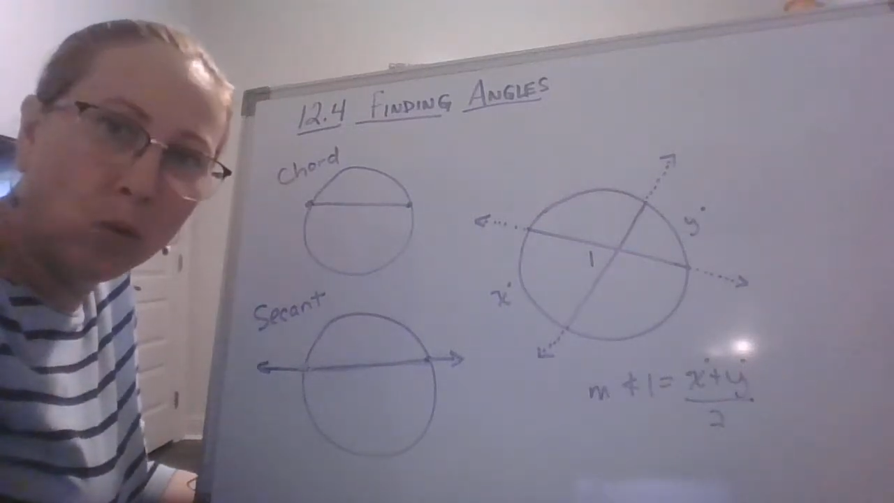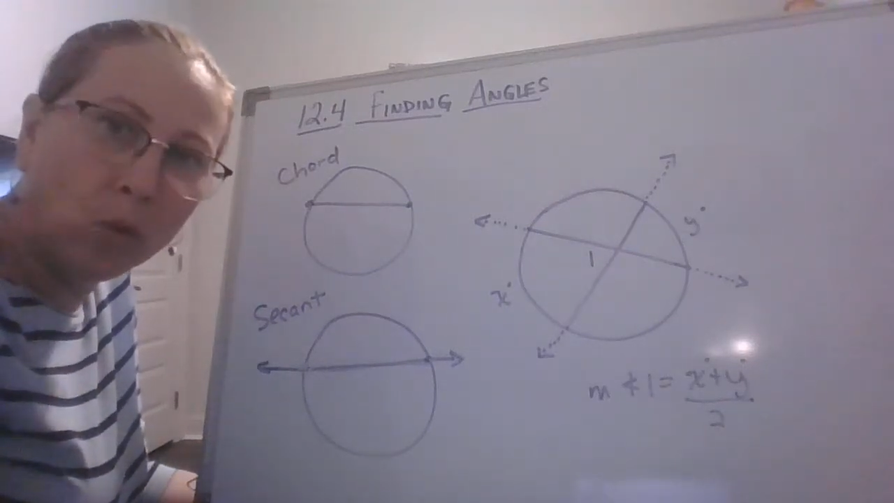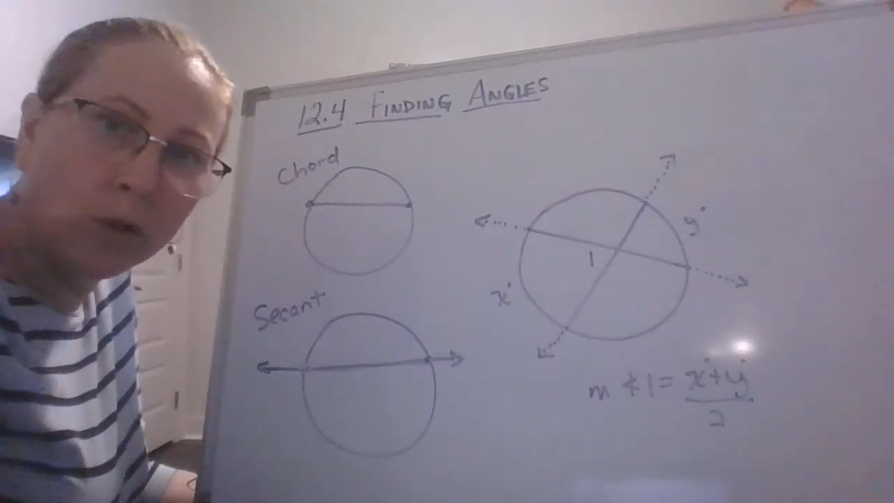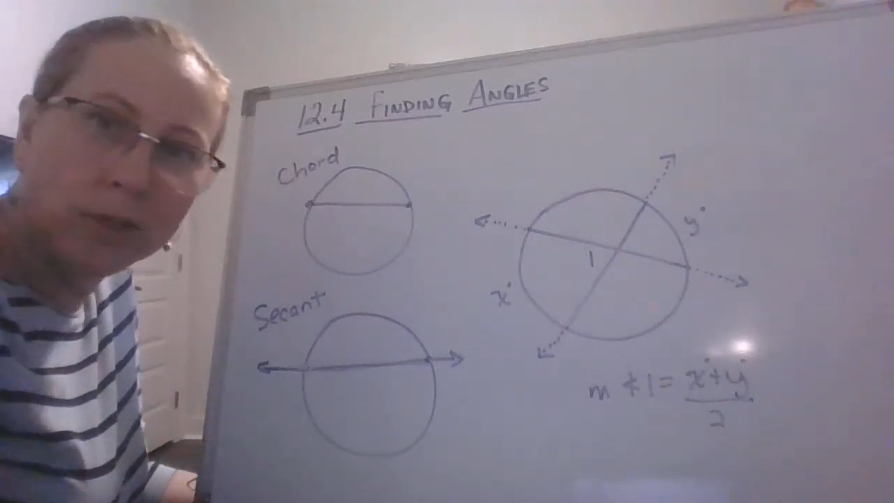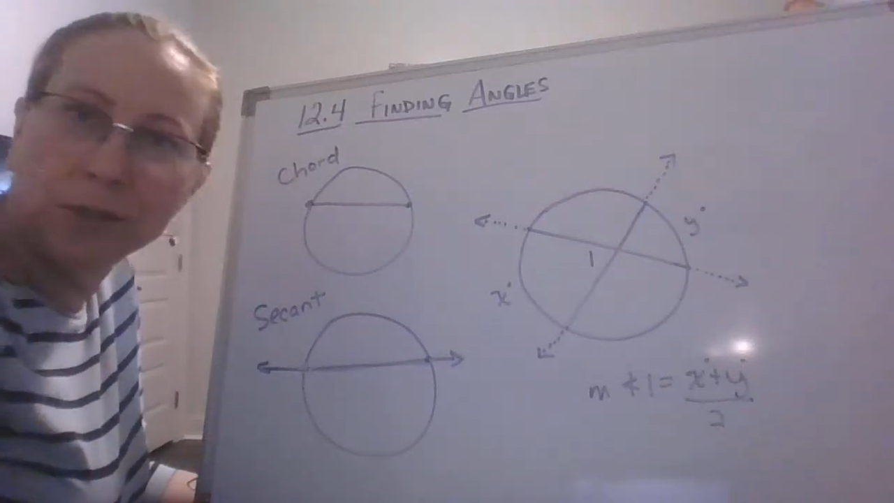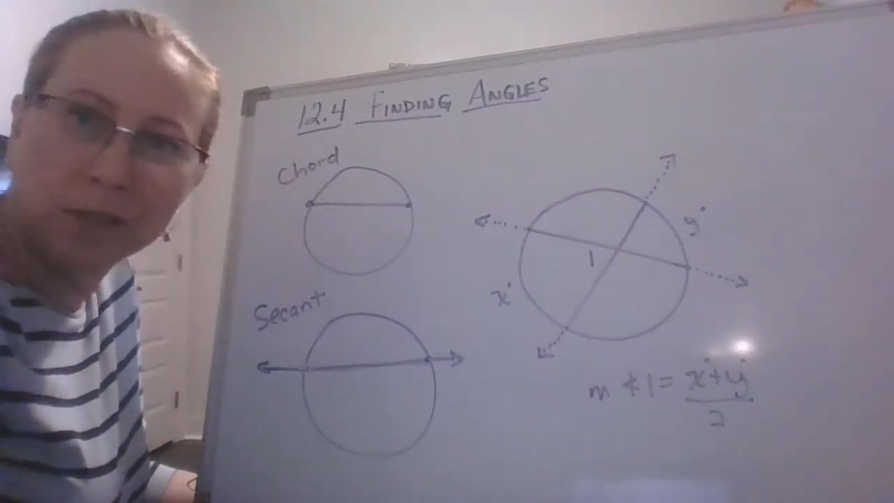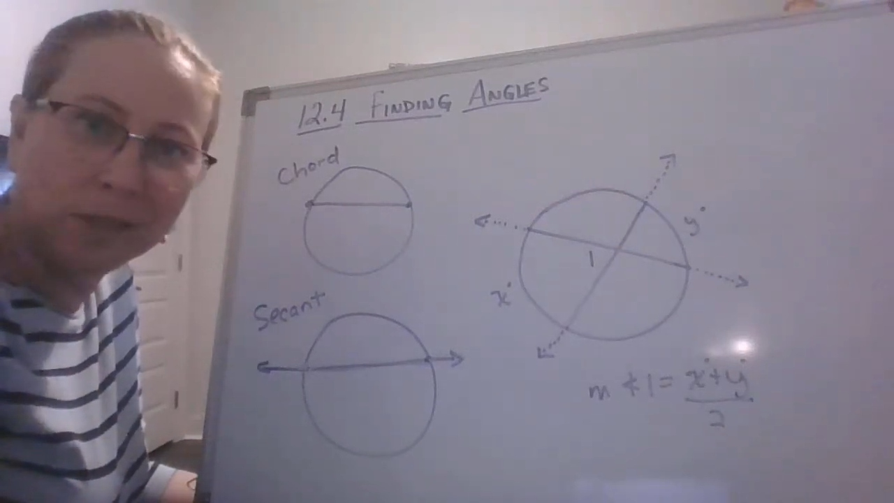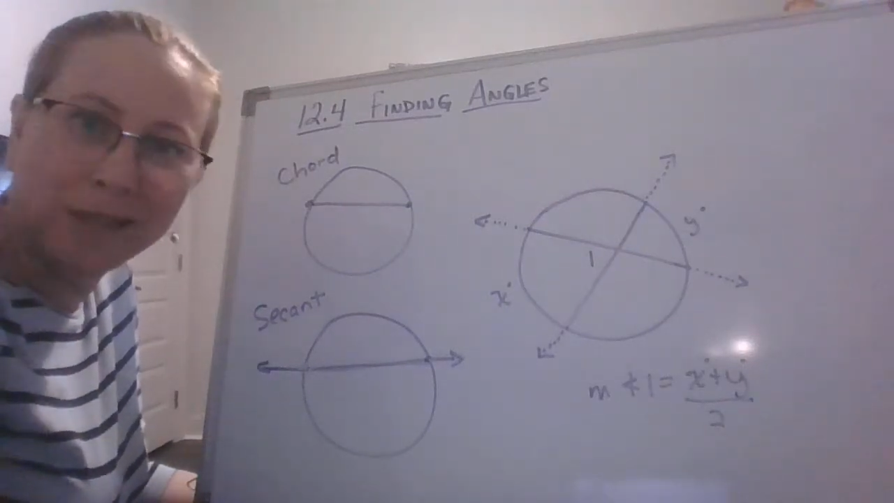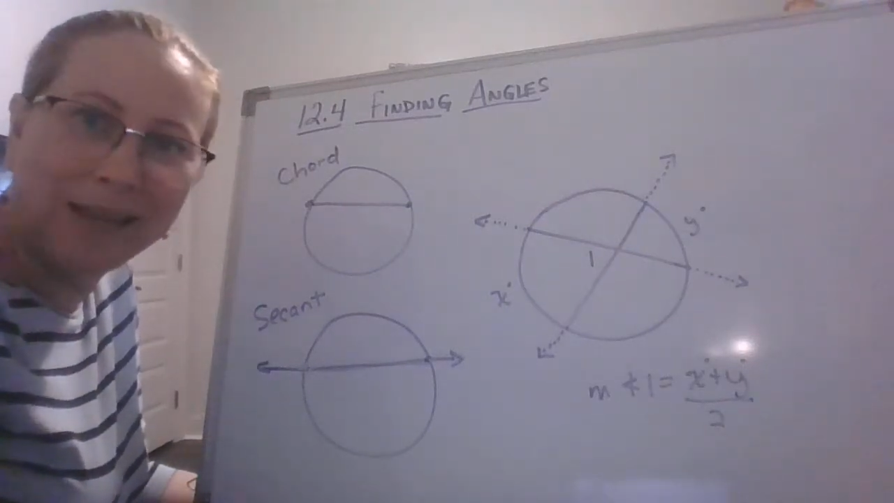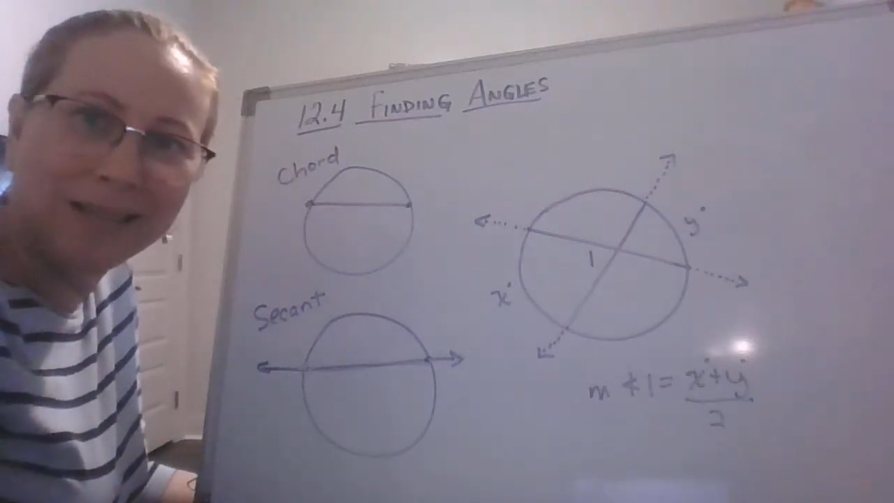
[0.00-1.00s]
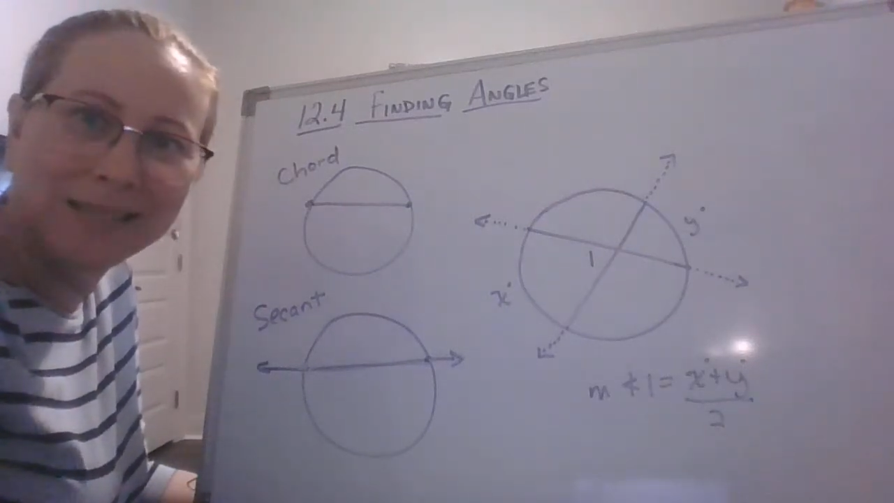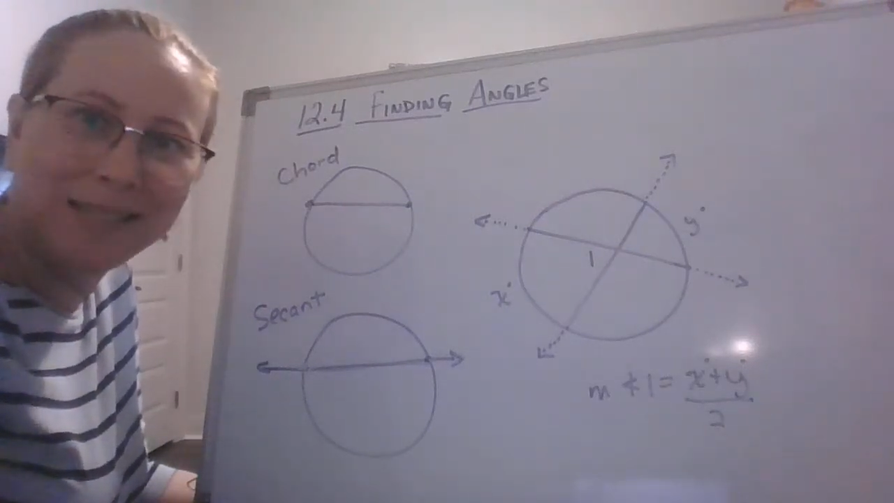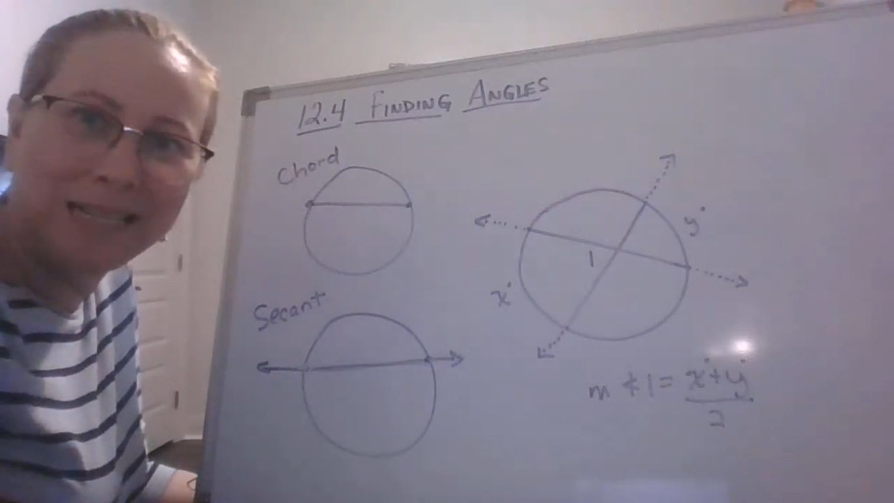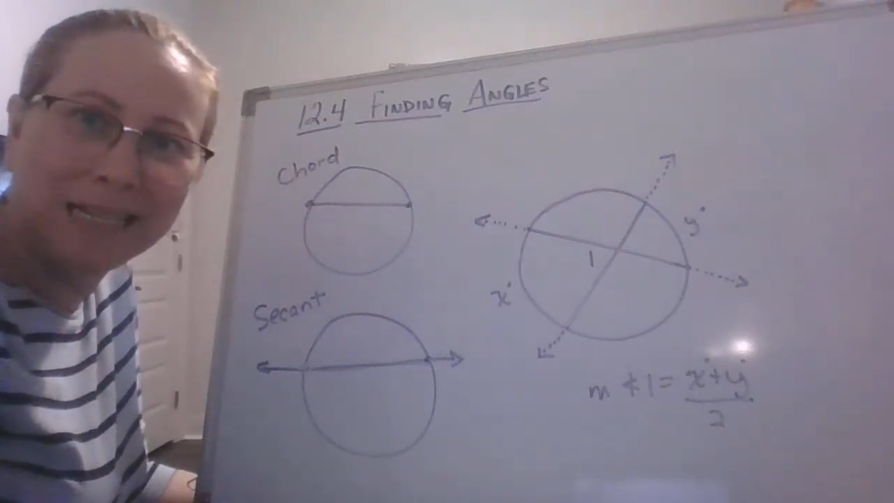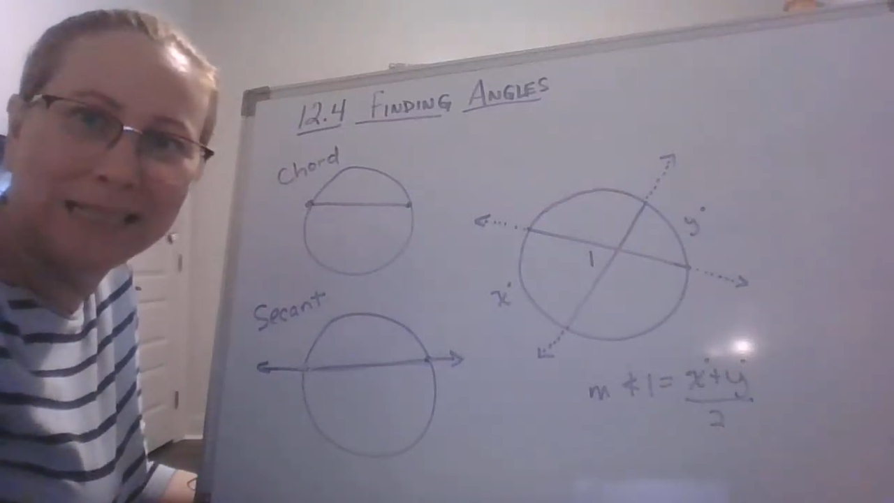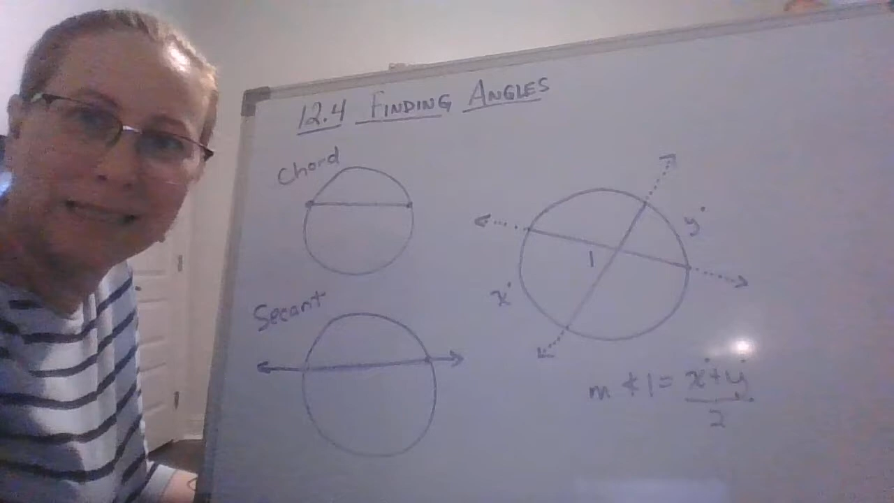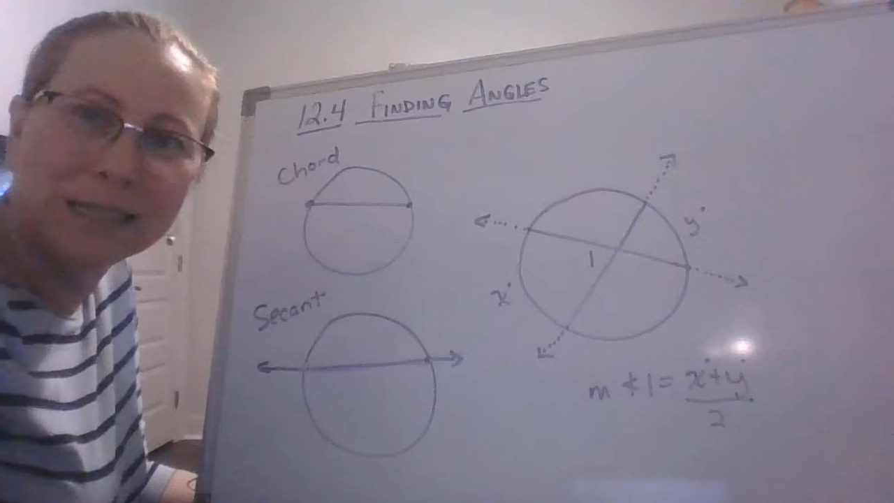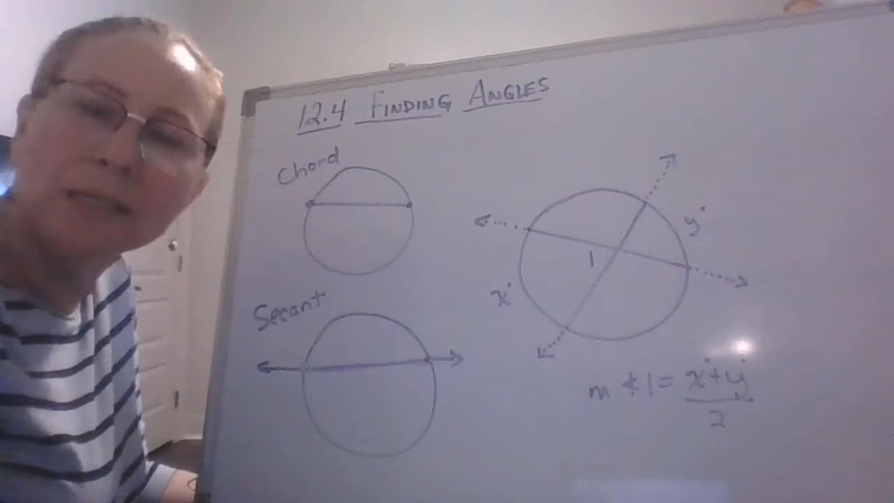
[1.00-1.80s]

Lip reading: chord just like a secant.